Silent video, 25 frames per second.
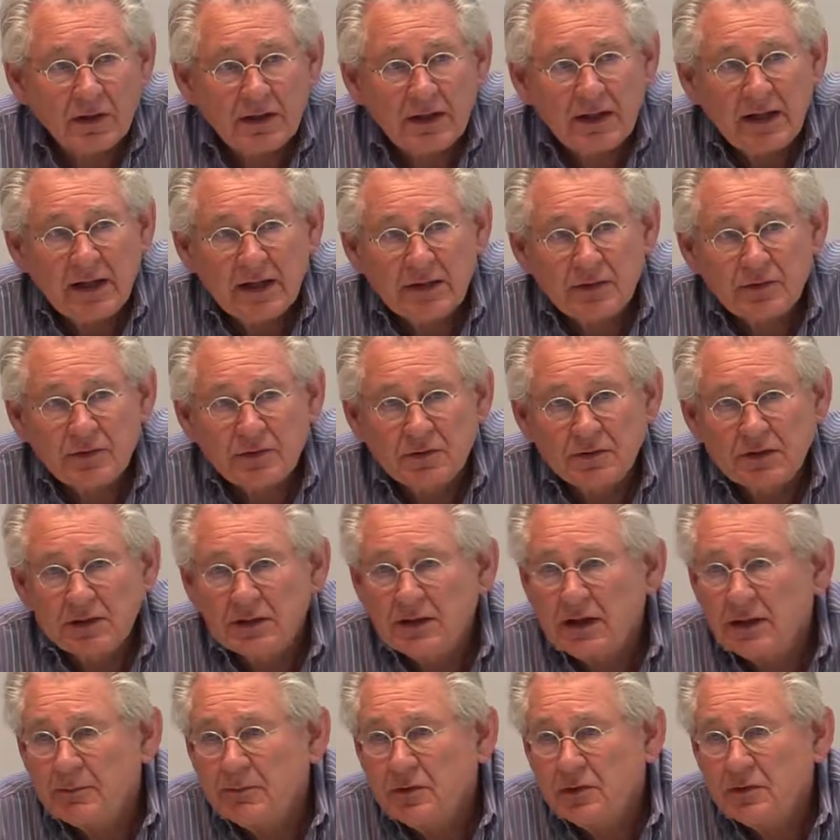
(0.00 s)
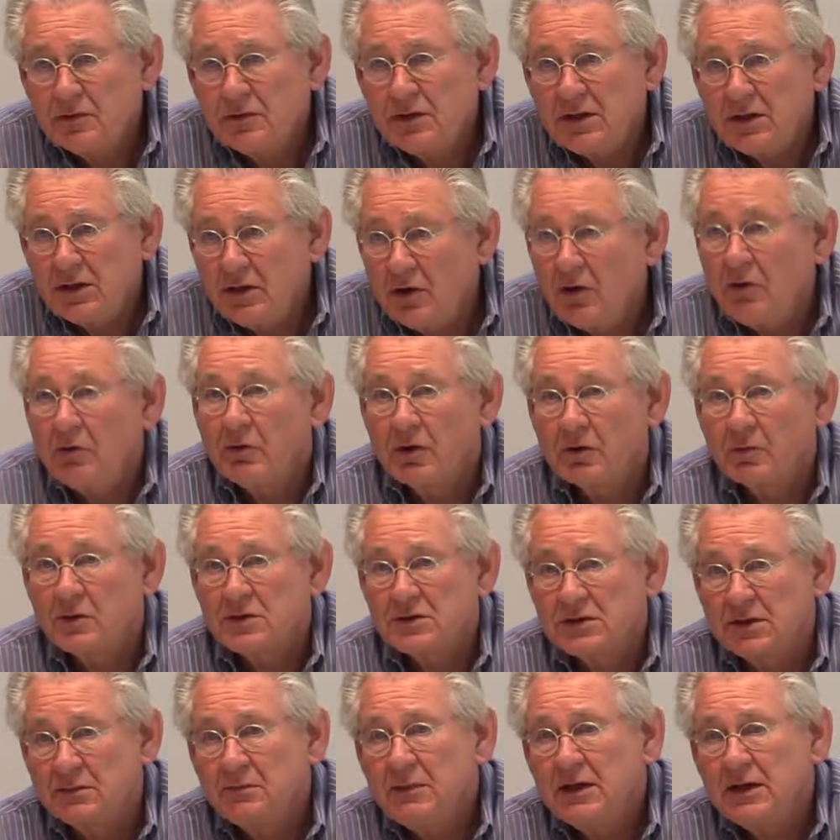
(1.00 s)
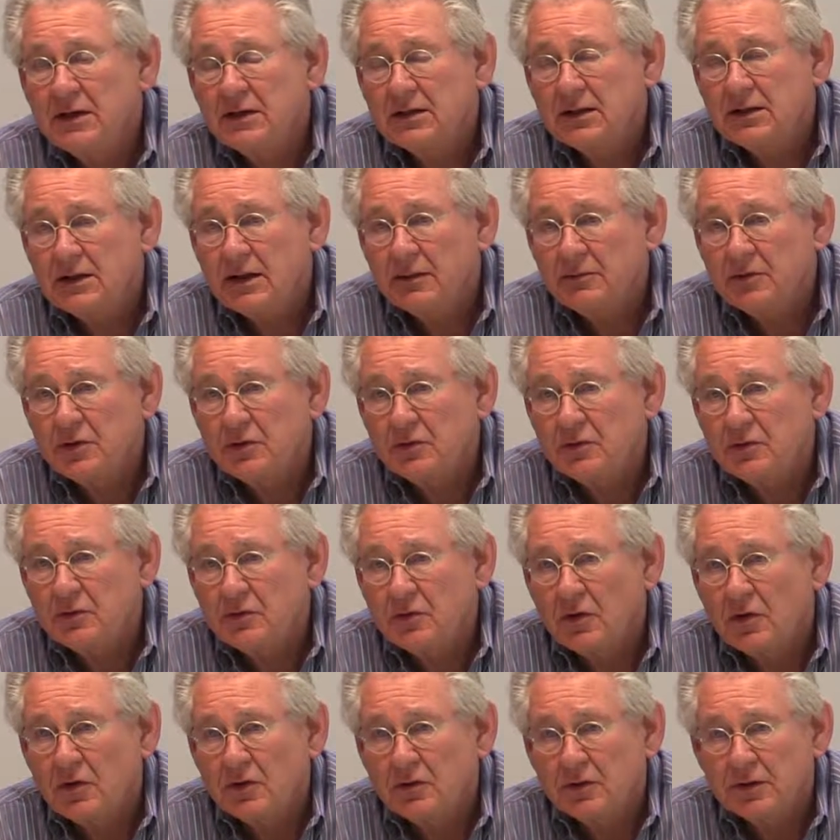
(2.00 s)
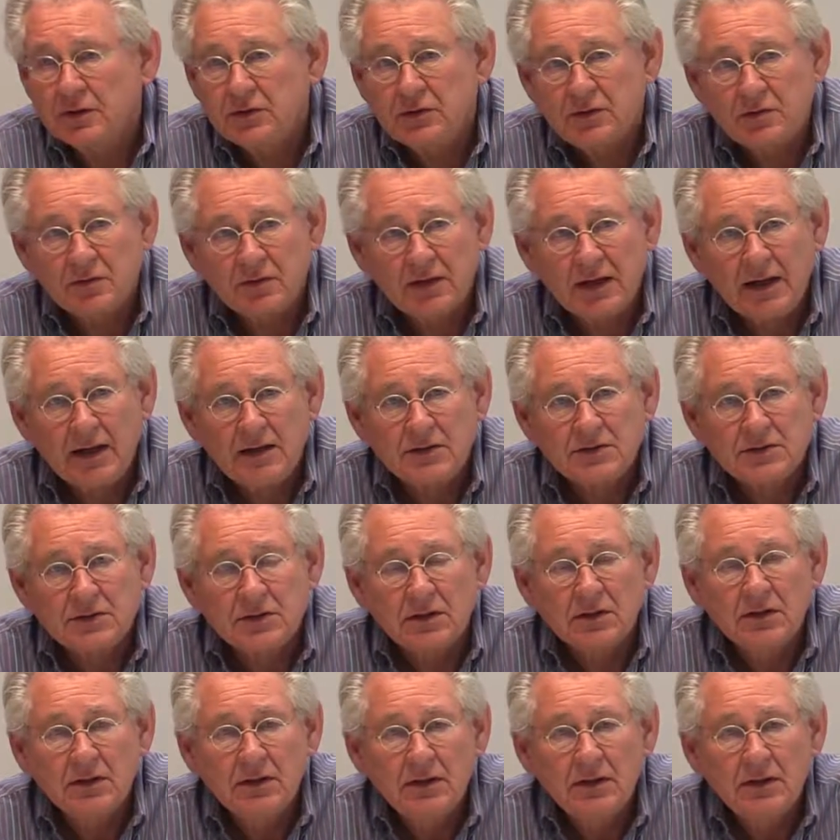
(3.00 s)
it entered the WTO or was admitted to the WTO in 2000,